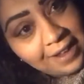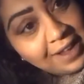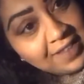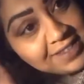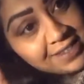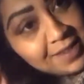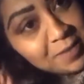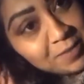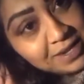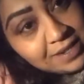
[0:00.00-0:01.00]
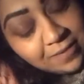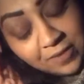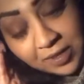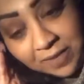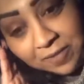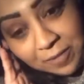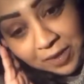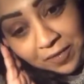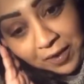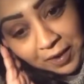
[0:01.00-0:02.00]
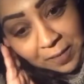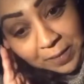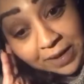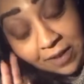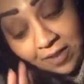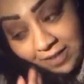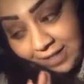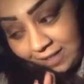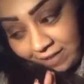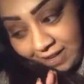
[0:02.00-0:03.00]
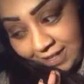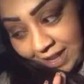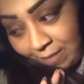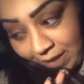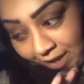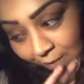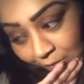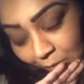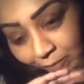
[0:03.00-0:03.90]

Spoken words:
Okay, this is so weird. I'm vlogging from my phone because Serena's taking my camera.